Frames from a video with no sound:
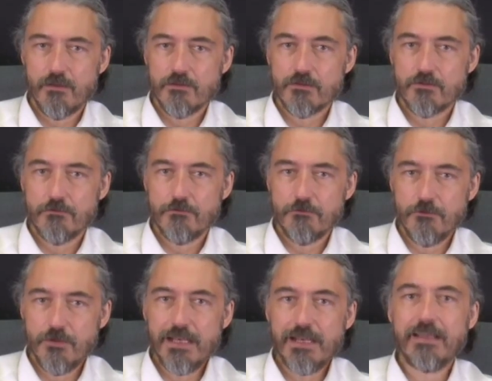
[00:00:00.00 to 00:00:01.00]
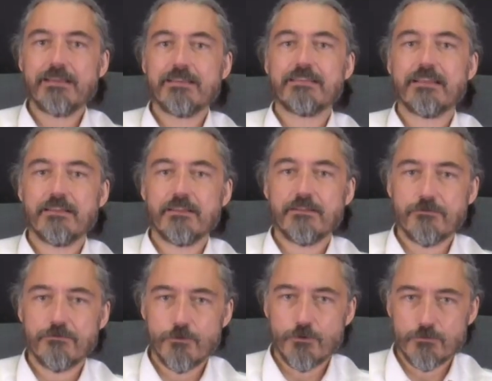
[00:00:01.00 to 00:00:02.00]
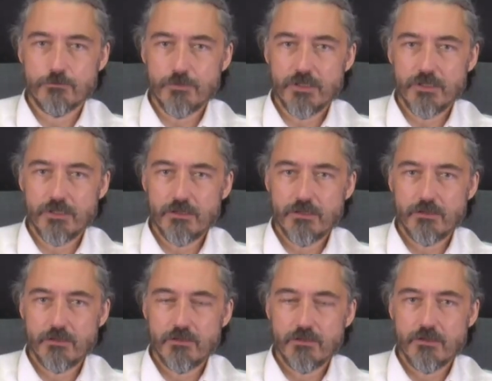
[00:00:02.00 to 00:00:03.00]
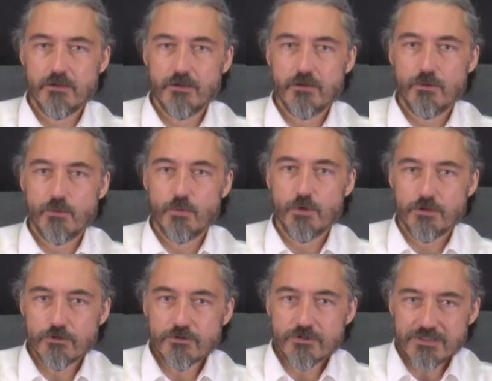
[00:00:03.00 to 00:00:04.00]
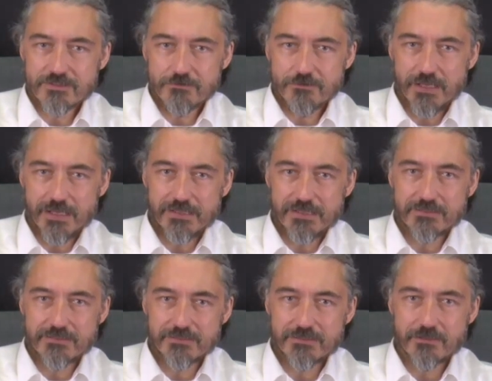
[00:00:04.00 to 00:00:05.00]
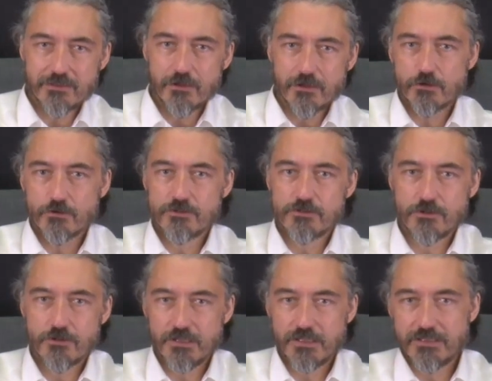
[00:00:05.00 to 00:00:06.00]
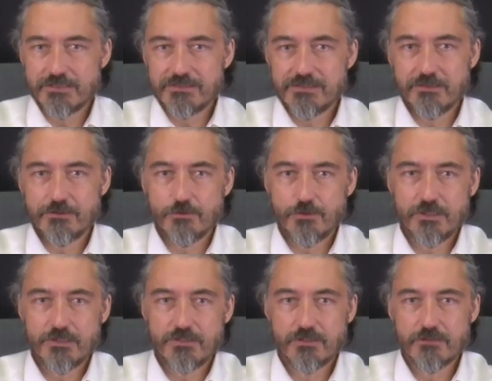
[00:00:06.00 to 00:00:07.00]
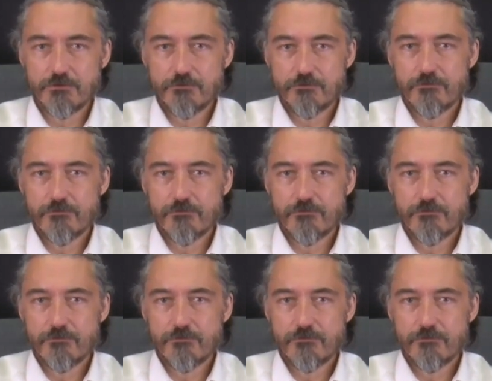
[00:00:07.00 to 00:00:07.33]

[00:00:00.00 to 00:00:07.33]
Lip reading: So the feelings that informed me were not just feelings concerning that situation,